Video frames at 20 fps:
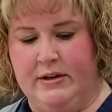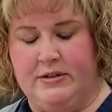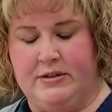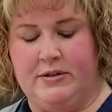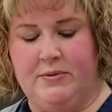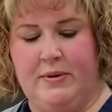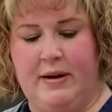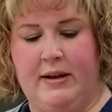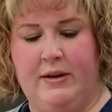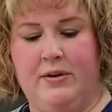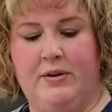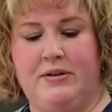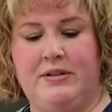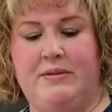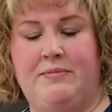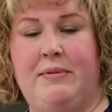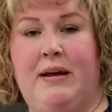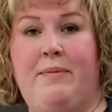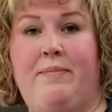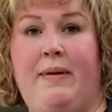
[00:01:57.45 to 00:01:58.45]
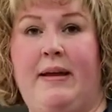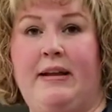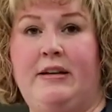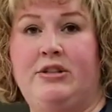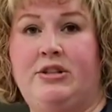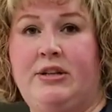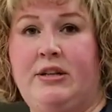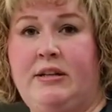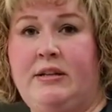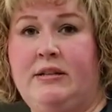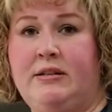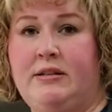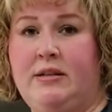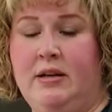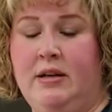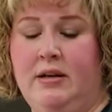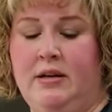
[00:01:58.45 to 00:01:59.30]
So when I go to my patient,